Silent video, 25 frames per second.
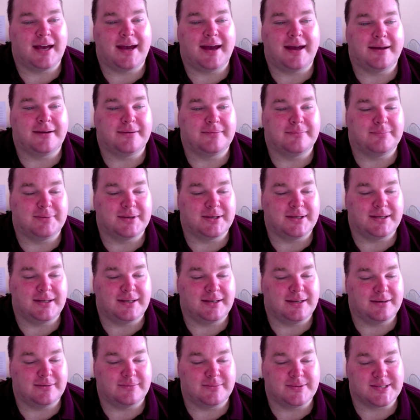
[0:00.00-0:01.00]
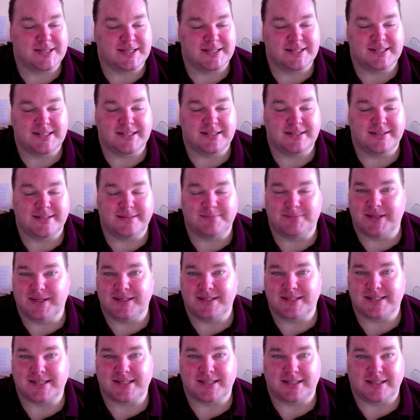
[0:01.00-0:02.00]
and B, it was considered to be just